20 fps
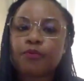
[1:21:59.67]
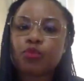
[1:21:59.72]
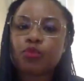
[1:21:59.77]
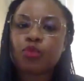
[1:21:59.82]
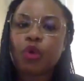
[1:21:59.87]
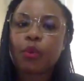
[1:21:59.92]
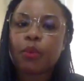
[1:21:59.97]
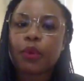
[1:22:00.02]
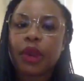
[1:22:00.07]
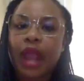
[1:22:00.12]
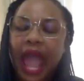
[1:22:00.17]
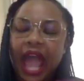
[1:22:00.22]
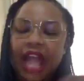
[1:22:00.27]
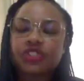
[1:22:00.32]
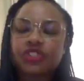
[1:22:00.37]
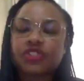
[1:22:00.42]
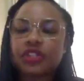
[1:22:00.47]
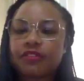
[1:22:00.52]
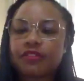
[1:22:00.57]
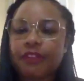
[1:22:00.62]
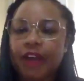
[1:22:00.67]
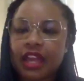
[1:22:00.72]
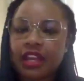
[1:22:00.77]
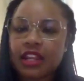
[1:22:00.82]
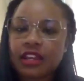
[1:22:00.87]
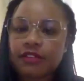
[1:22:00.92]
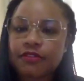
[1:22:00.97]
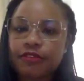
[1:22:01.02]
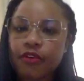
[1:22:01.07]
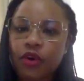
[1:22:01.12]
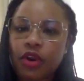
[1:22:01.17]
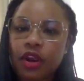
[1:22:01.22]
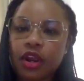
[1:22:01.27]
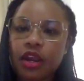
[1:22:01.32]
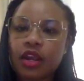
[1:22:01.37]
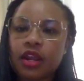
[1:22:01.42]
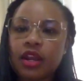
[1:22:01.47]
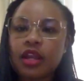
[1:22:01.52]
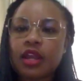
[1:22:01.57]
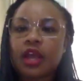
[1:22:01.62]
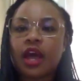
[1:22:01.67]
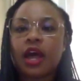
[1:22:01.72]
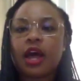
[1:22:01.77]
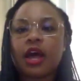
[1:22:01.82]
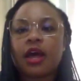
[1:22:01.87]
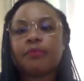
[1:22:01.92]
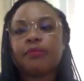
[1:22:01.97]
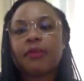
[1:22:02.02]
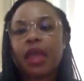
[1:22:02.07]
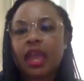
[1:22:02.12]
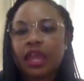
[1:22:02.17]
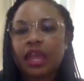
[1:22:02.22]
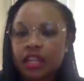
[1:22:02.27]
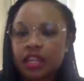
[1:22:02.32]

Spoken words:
what we're actually fighting for, and